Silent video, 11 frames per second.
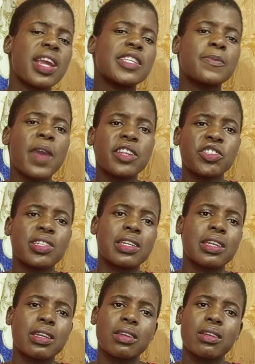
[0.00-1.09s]

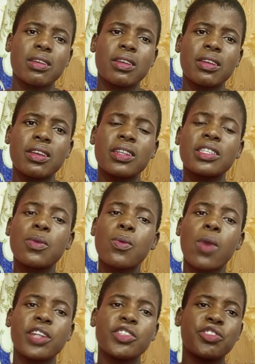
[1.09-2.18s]
especially, the
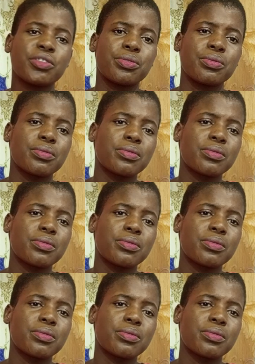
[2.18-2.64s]
WAJU,